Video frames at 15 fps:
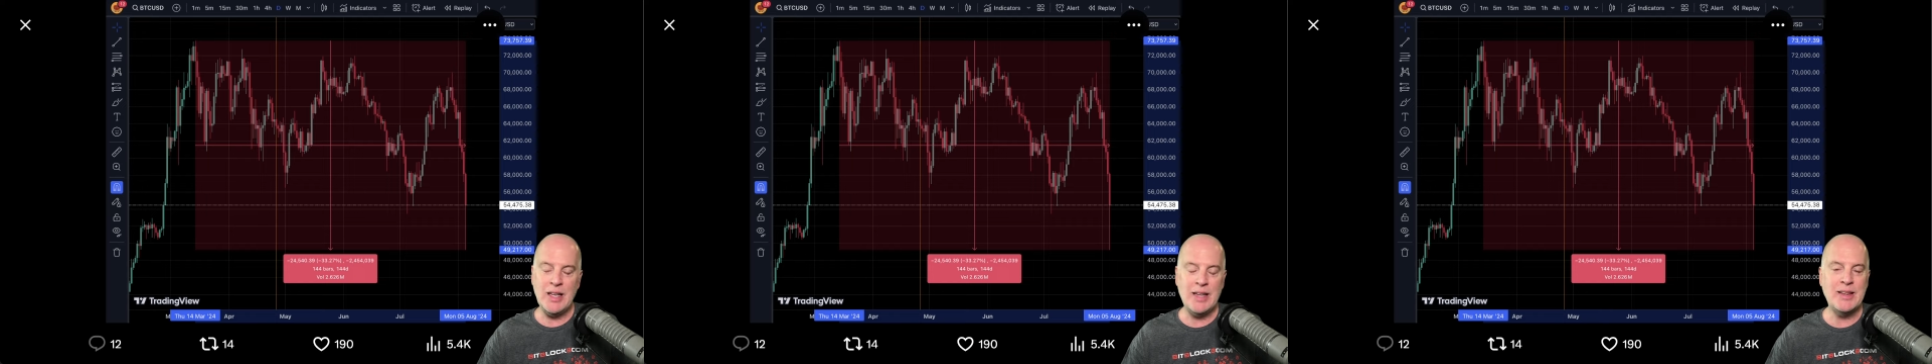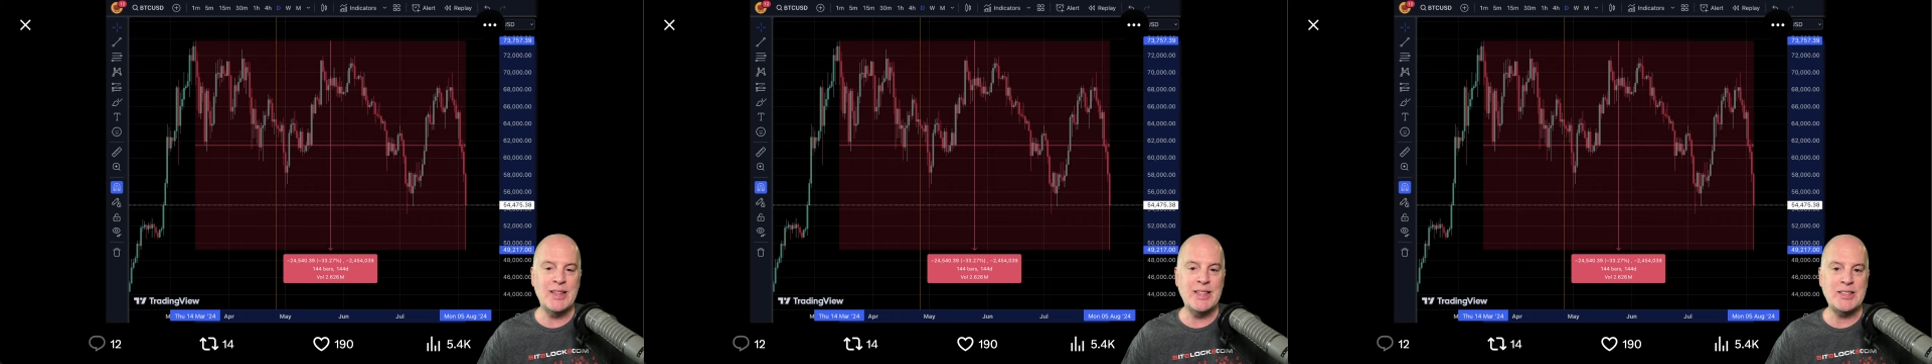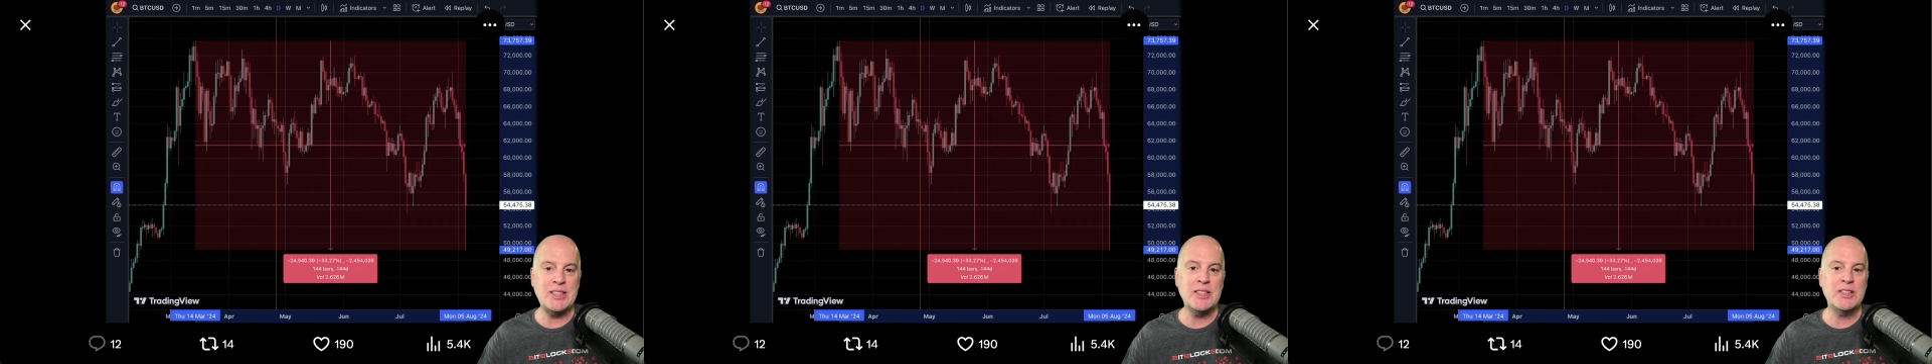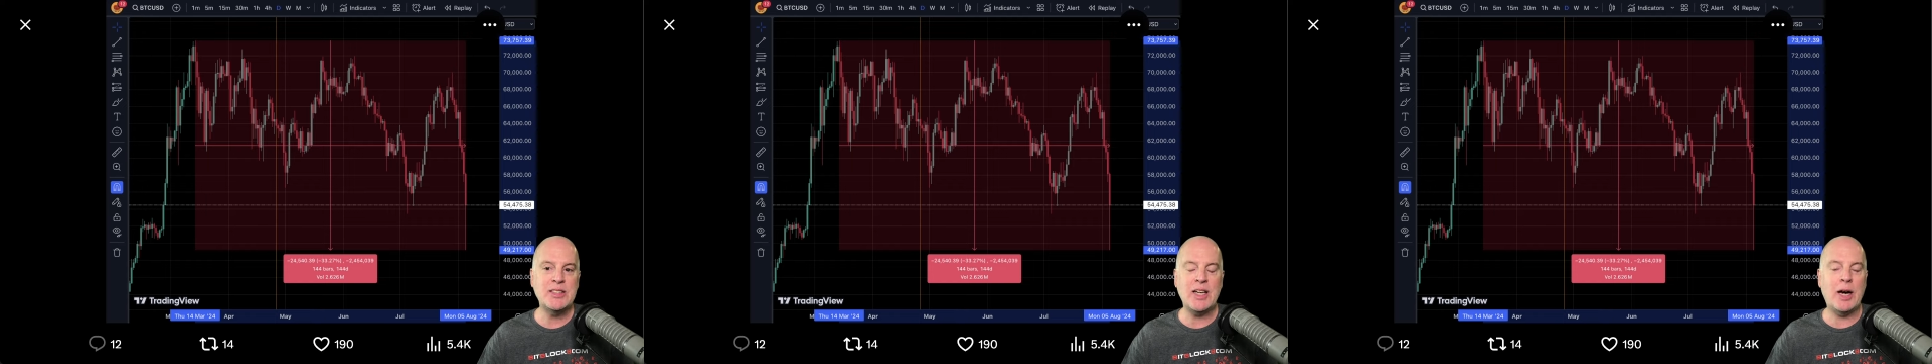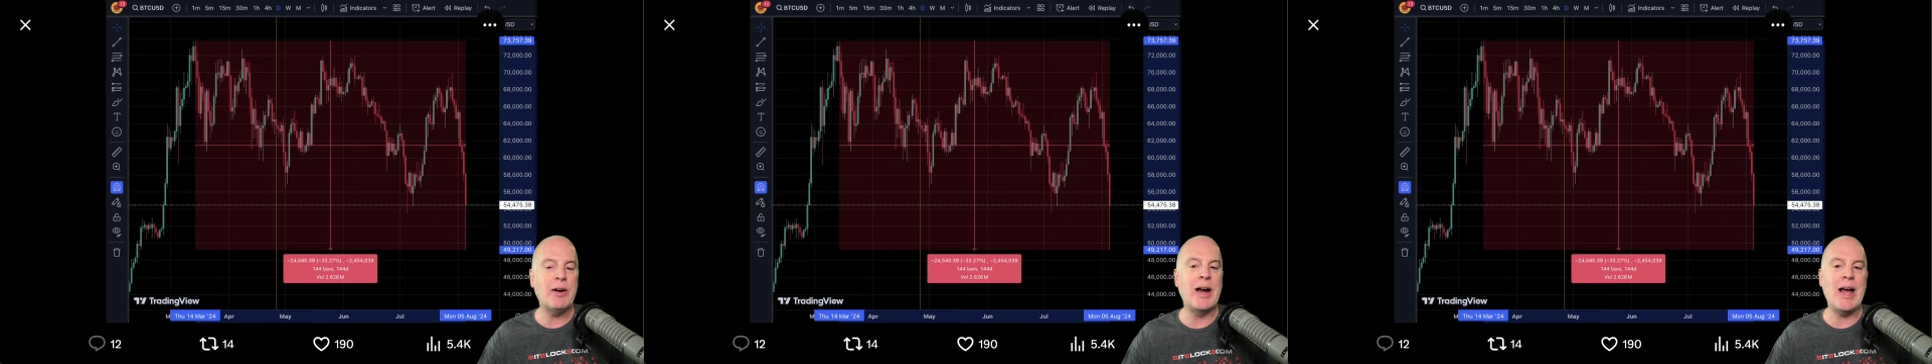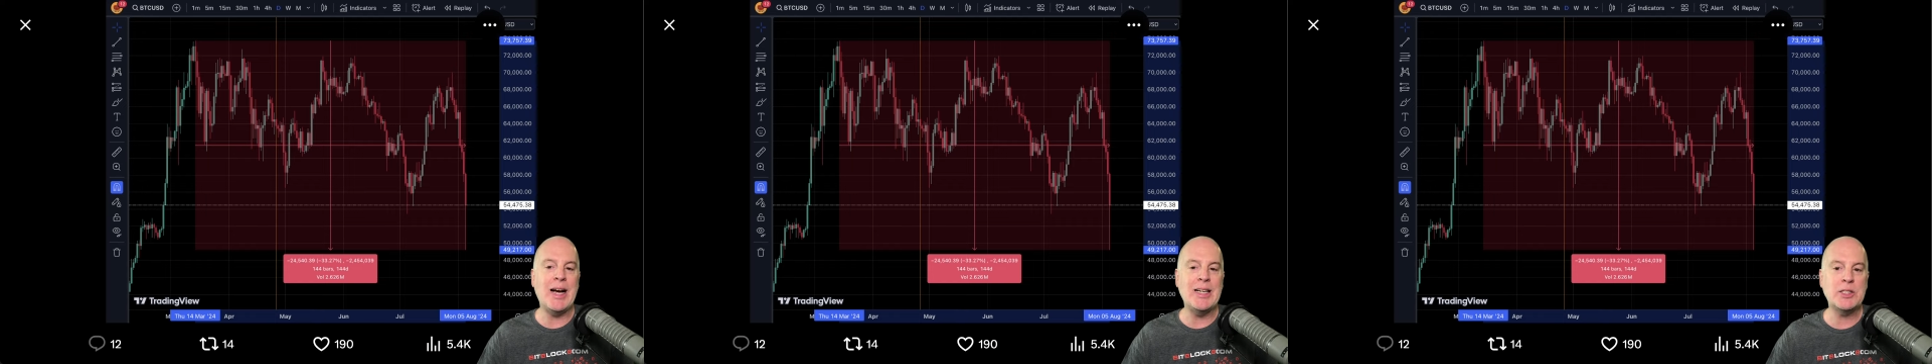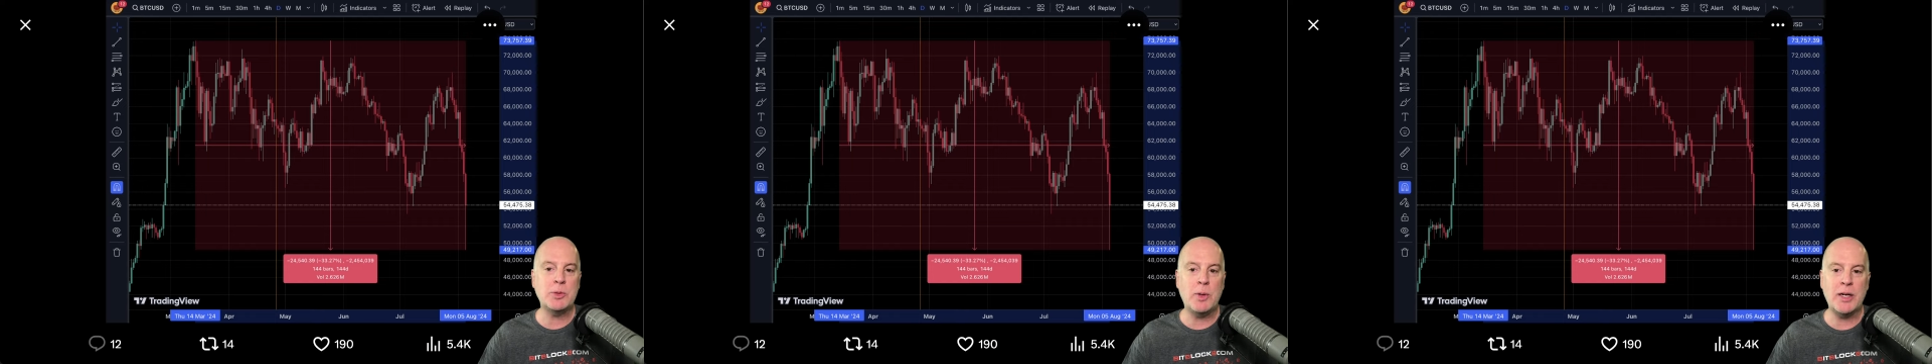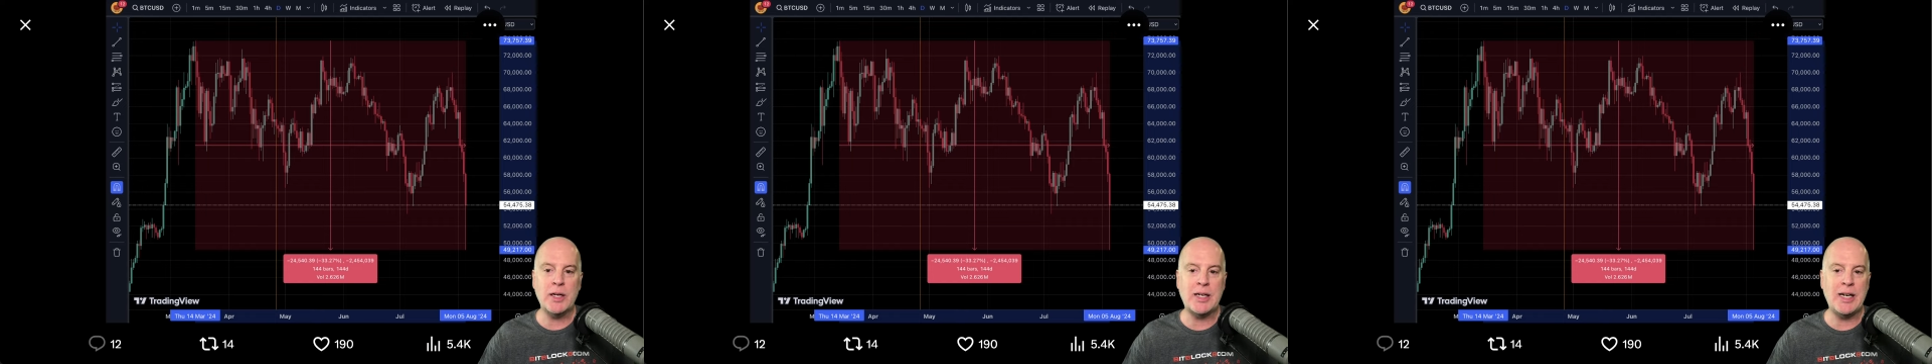This is, all right, I just
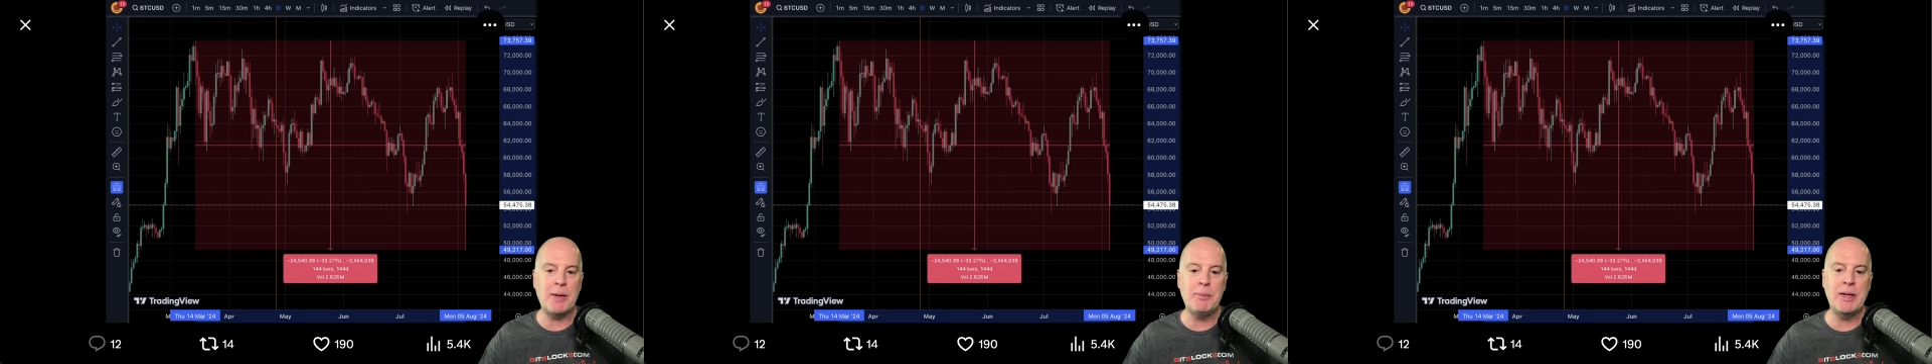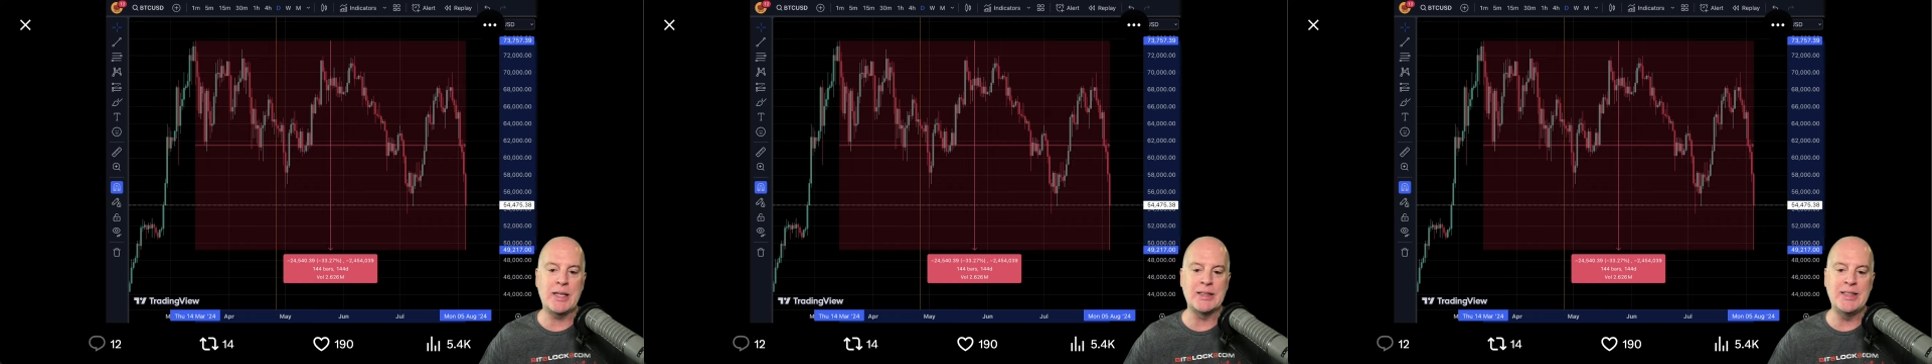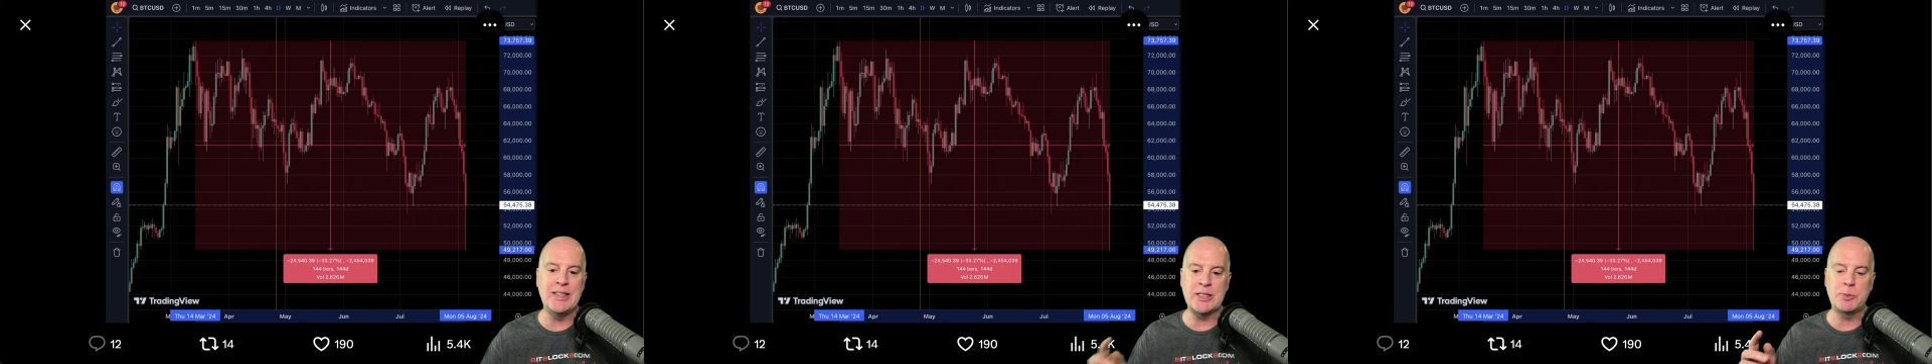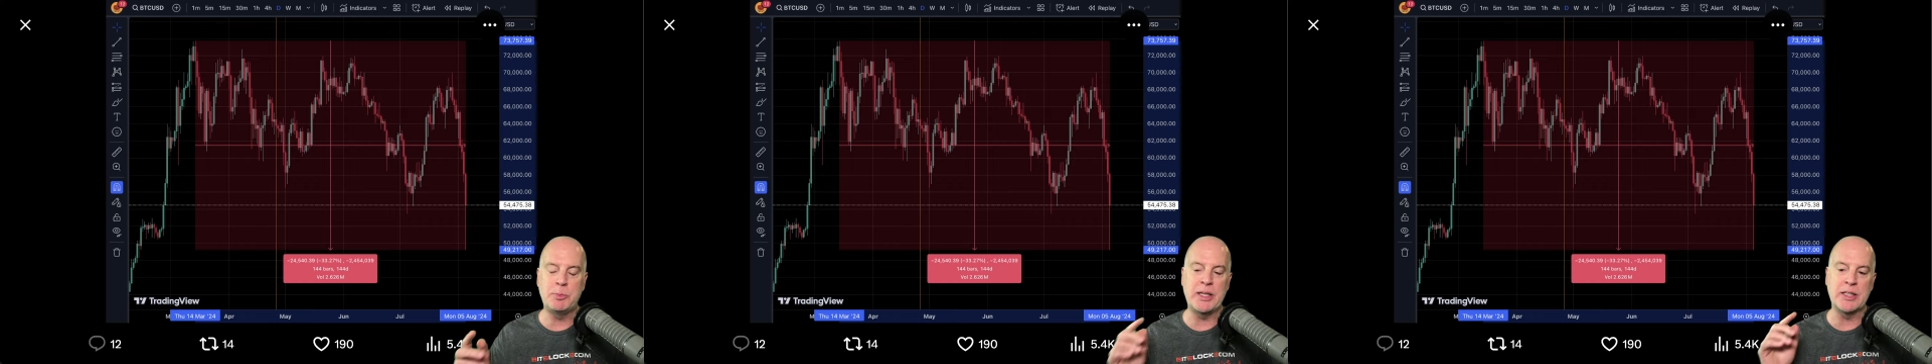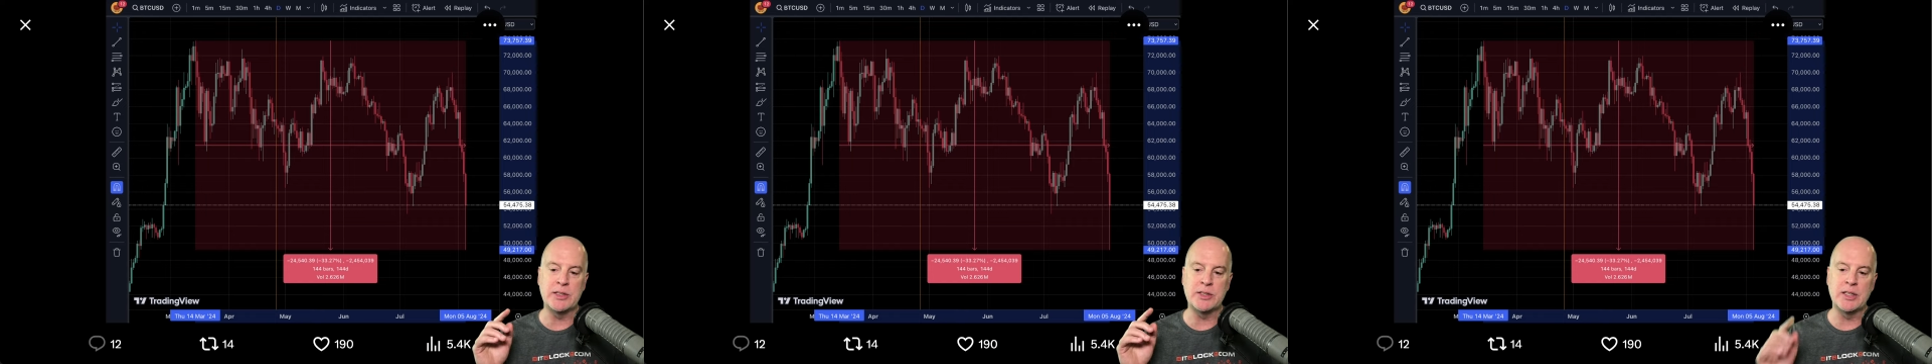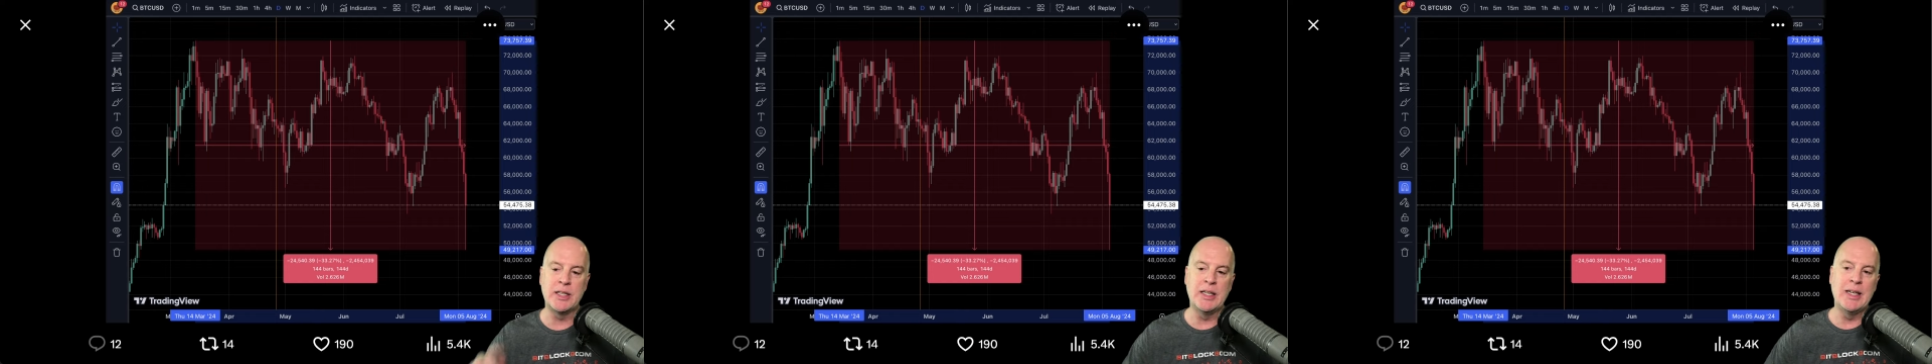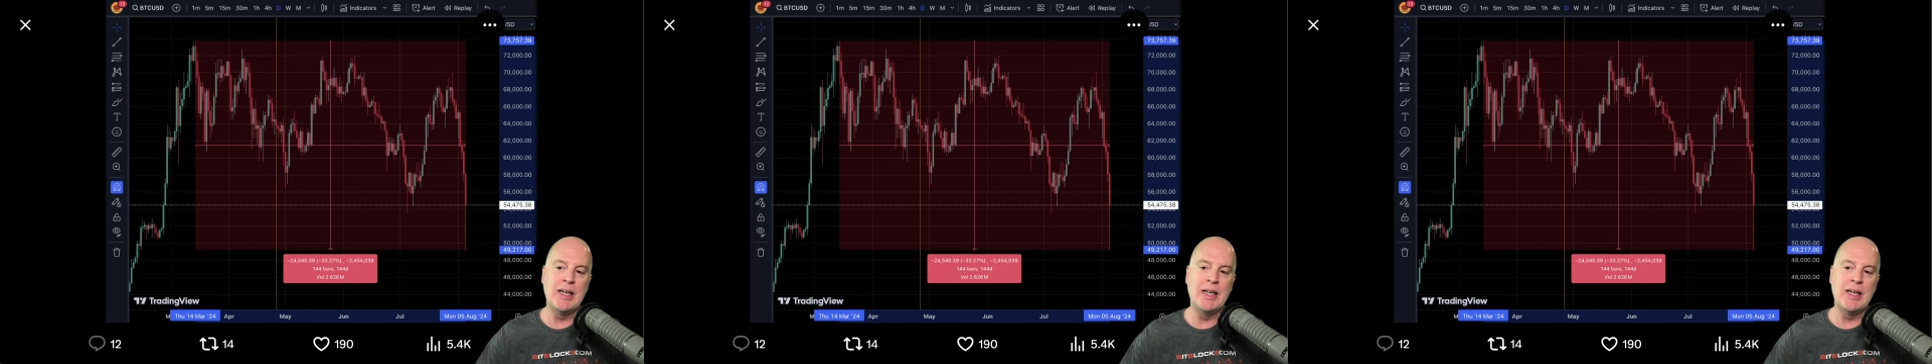want to comment on this because,